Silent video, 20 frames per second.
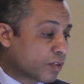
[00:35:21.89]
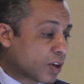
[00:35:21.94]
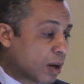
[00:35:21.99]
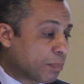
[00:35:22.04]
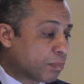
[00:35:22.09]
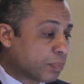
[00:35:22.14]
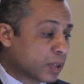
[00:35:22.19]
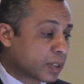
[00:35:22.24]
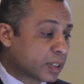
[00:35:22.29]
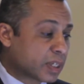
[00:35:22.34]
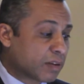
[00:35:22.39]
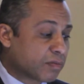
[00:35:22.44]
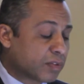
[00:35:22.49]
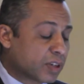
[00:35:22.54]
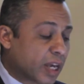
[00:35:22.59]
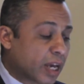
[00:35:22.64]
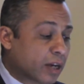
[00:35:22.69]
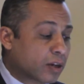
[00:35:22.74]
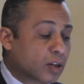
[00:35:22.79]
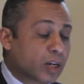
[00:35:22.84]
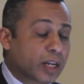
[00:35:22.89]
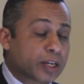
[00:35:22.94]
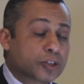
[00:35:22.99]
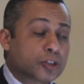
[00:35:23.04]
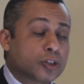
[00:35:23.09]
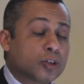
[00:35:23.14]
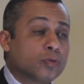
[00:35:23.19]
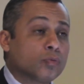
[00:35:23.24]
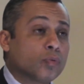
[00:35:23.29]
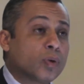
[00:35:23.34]
couples having egg
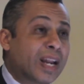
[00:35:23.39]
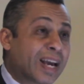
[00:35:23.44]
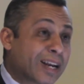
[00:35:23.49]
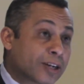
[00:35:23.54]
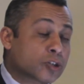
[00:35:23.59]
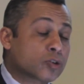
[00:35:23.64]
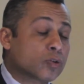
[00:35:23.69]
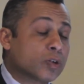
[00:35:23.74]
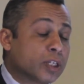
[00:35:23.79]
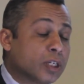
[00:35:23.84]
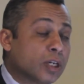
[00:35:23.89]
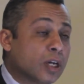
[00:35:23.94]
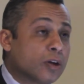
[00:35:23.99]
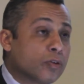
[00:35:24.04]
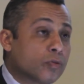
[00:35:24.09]
collection will actually